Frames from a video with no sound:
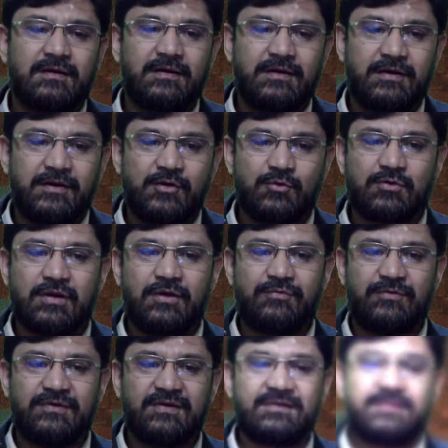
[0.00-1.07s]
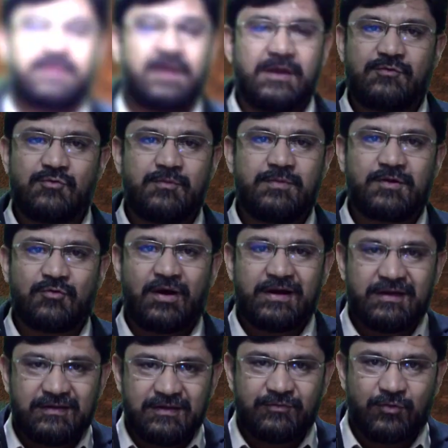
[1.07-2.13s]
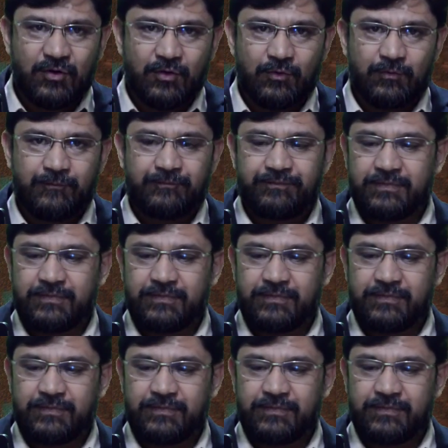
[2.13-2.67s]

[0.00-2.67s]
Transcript: nuclear physics. It would be quite easy for you.